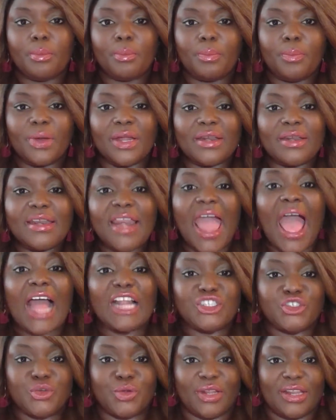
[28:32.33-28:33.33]
But
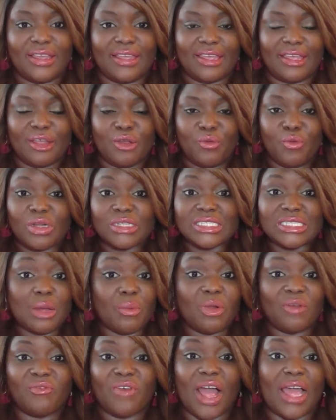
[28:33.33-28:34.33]
naturally, when
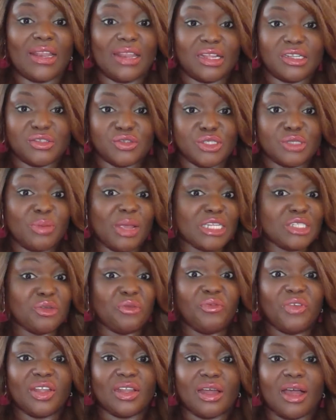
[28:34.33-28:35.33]
someone violates your space, you
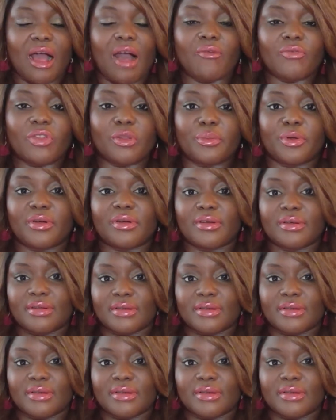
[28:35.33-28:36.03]
feel uncomfortable.